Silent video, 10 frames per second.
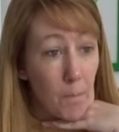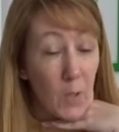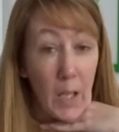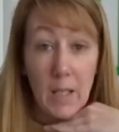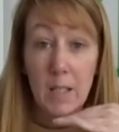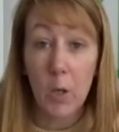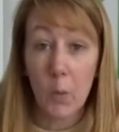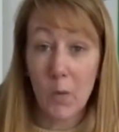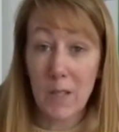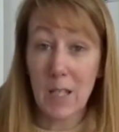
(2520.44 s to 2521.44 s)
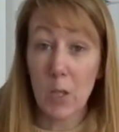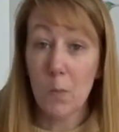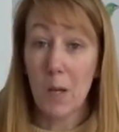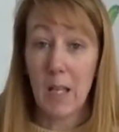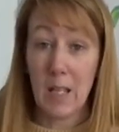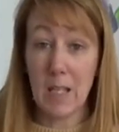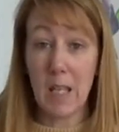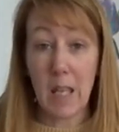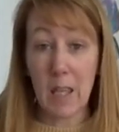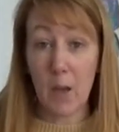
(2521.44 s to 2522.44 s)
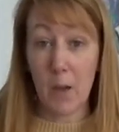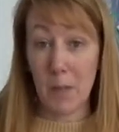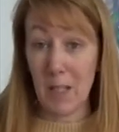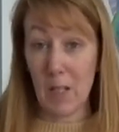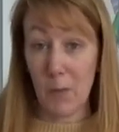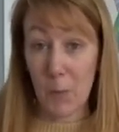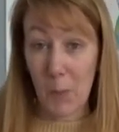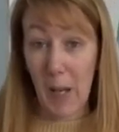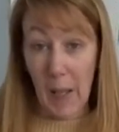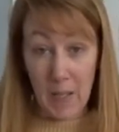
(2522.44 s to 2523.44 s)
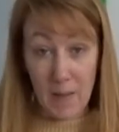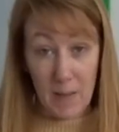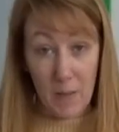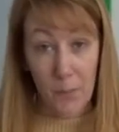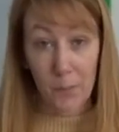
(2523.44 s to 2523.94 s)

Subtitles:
Yeah, so obviously you might see that I'm in a different place.